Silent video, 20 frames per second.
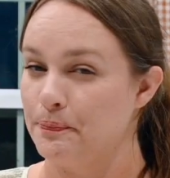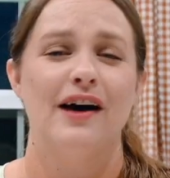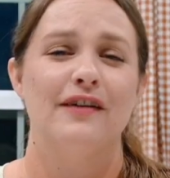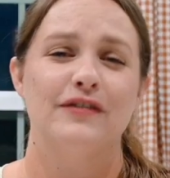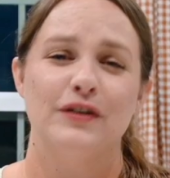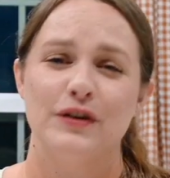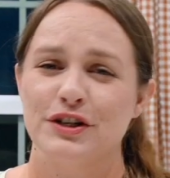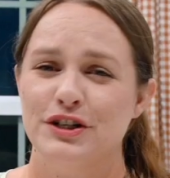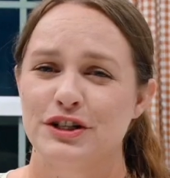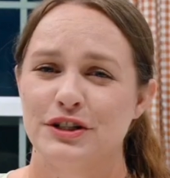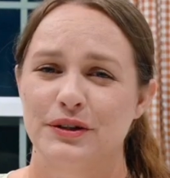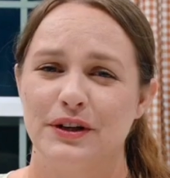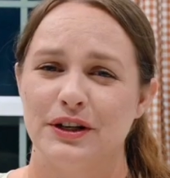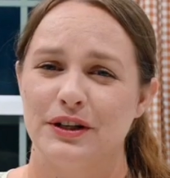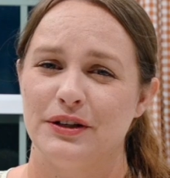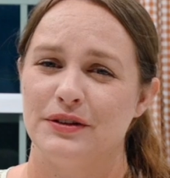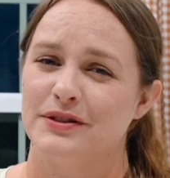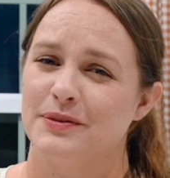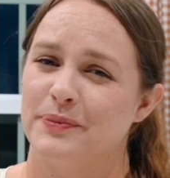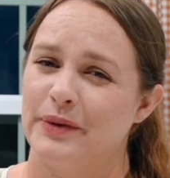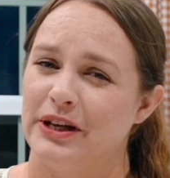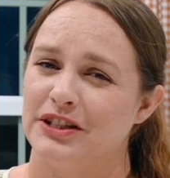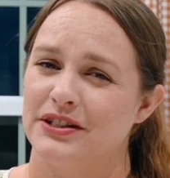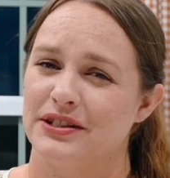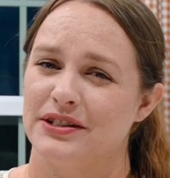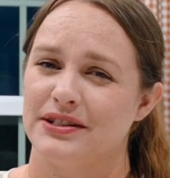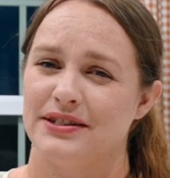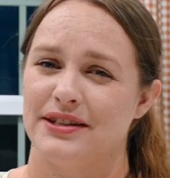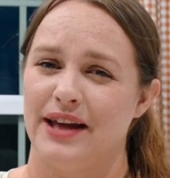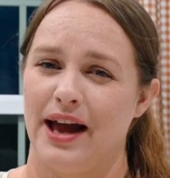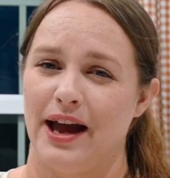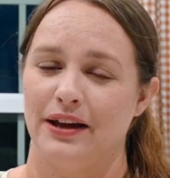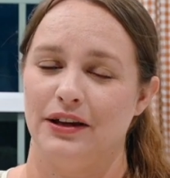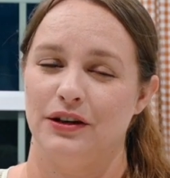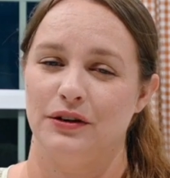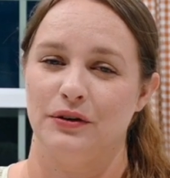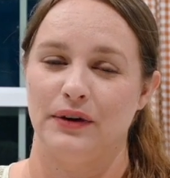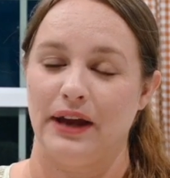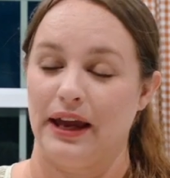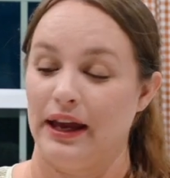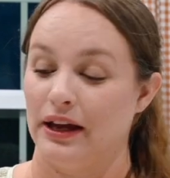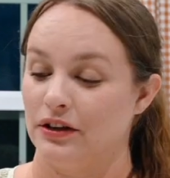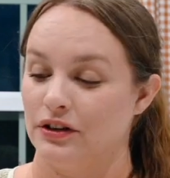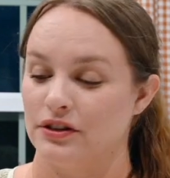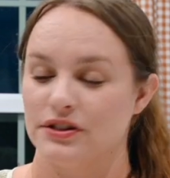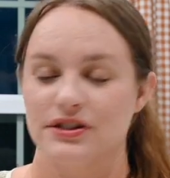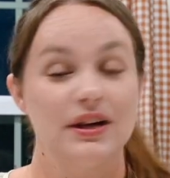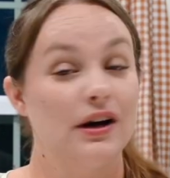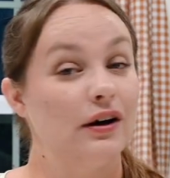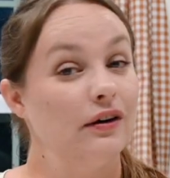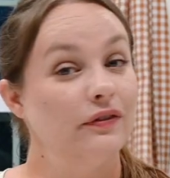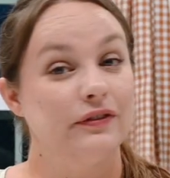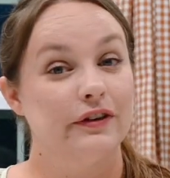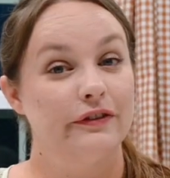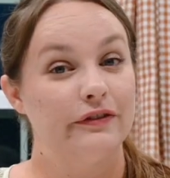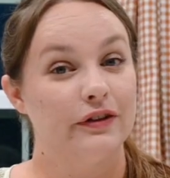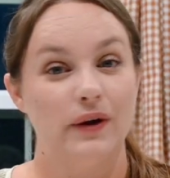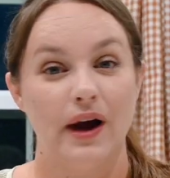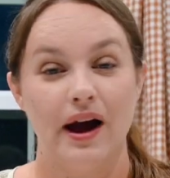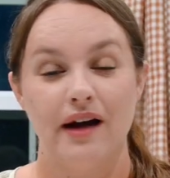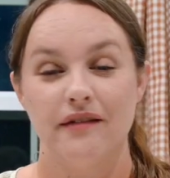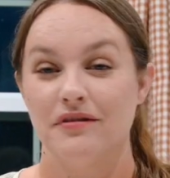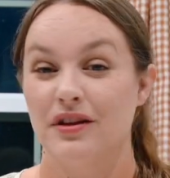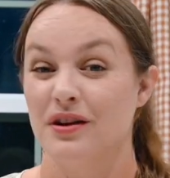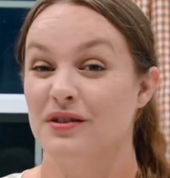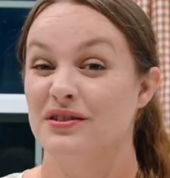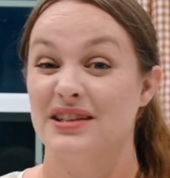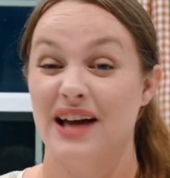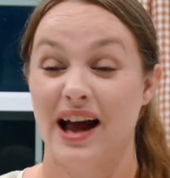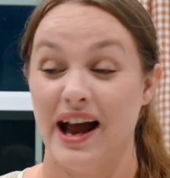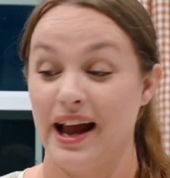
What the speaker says: Of course, you can use peaches that you canned yourself if you have those.